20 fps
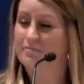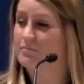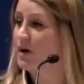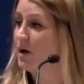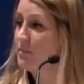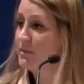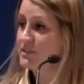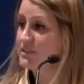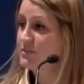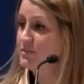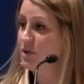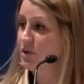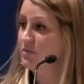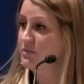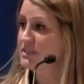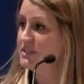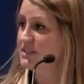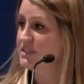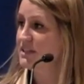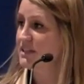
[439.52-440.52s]
Public
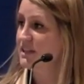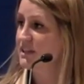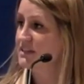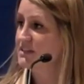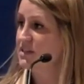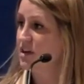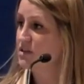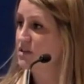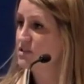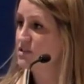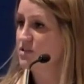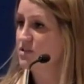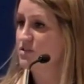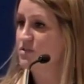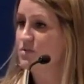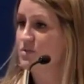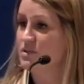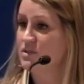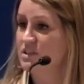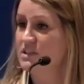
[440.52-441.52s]
diplomacy is
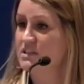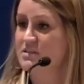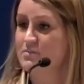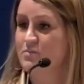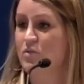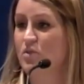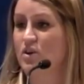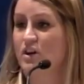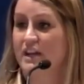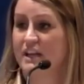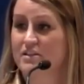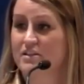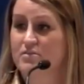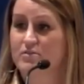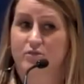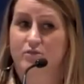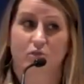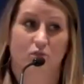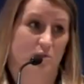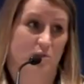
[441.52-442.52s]
also these more
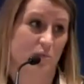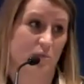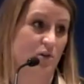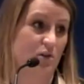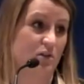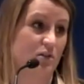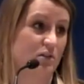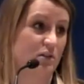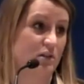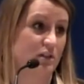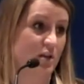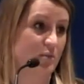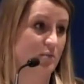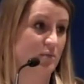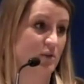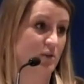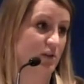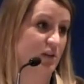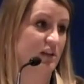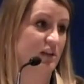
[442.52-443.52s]
informal
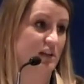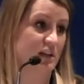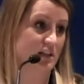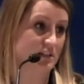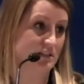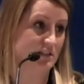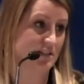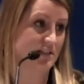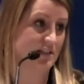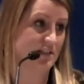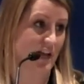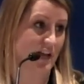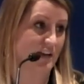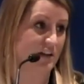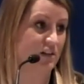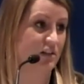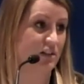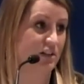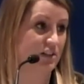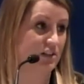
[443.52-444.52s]
community and
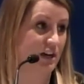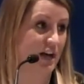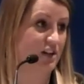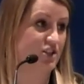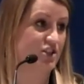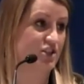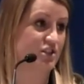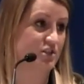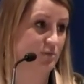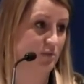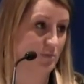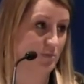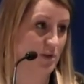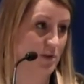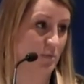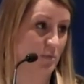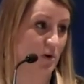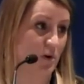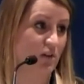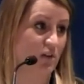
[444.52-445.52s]
societal interactions with
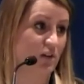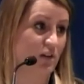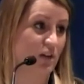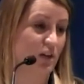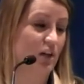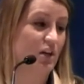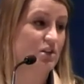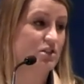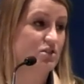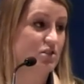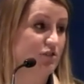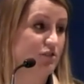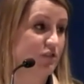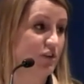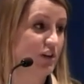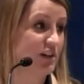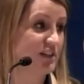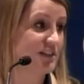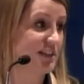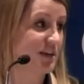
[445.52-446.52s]
people. So,
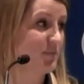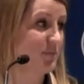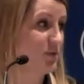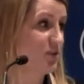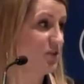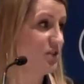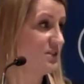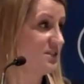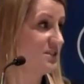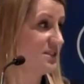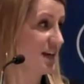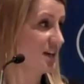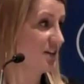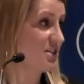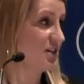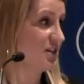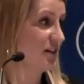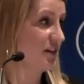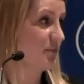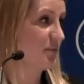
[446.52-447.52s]
for example,
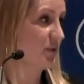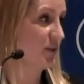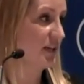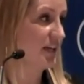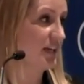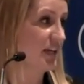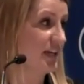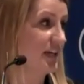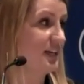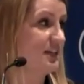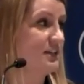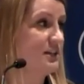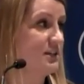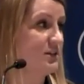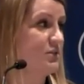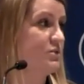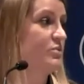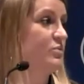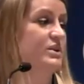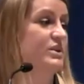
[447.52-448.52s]
Secretary Blinken
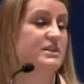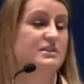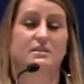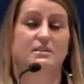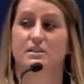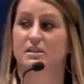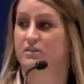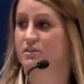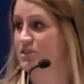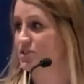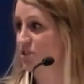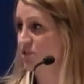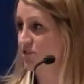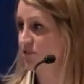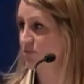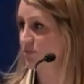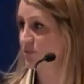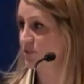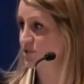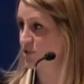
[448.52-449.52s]
recently returned
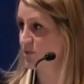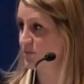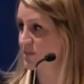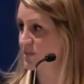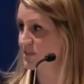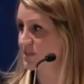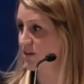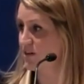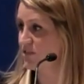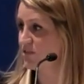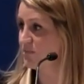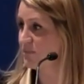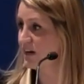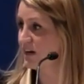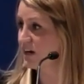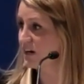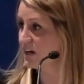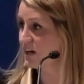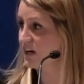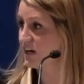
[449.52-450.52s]
from a trip to South
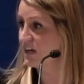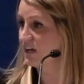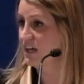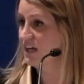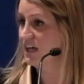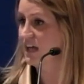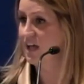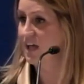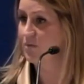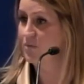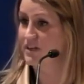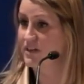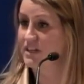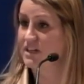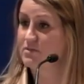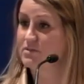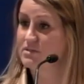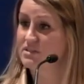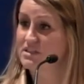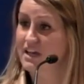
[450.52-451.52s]
America. And when
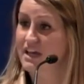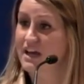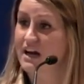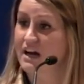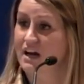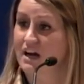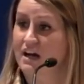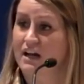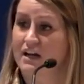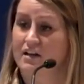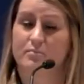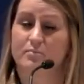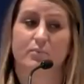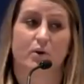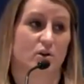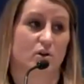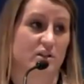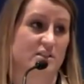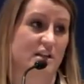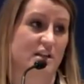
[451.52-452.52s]
he was there in
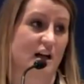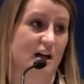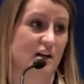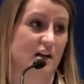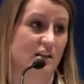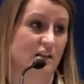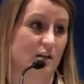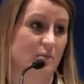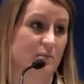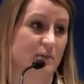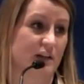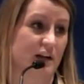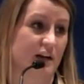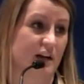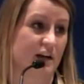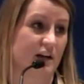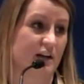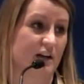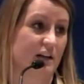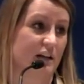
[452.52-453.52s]
Bogota,
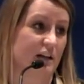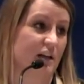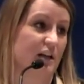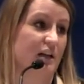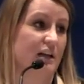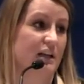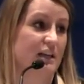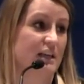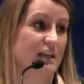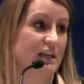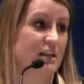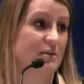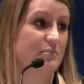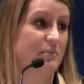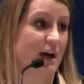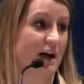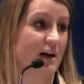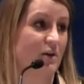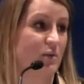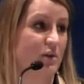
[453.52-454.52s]
Colombia, he
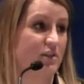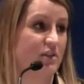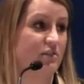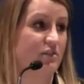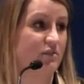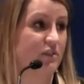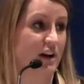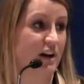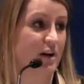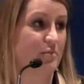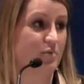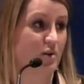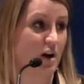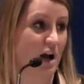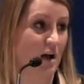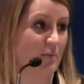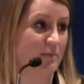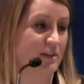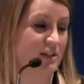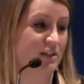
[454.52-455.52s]
met with a very
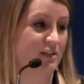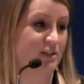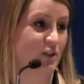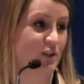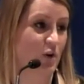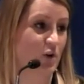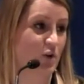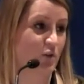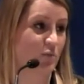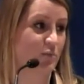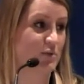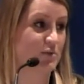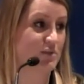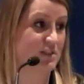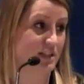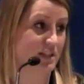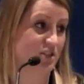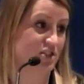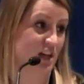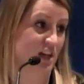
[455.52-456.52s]
prominent local
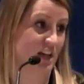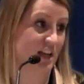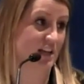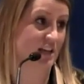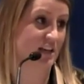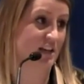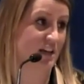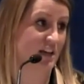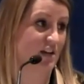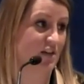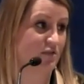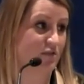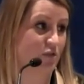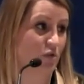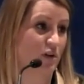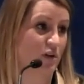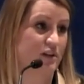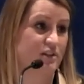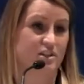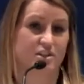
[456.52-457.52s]
musician
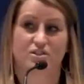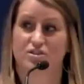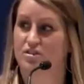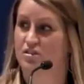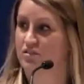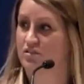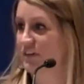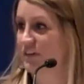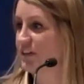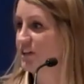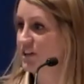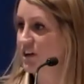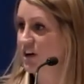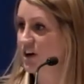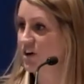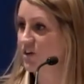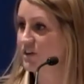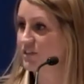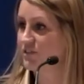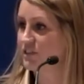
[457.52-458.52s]
for a digital
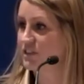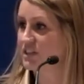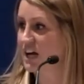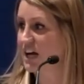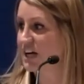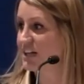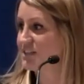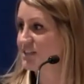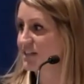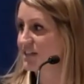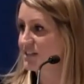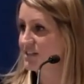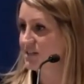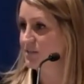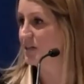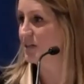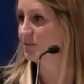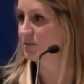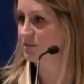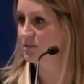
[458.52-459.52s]
video and for content to
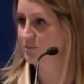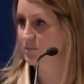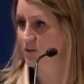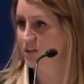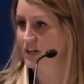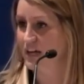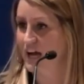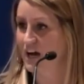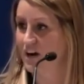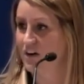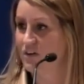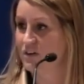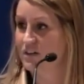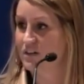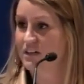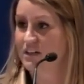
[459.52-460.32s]
be able to put out.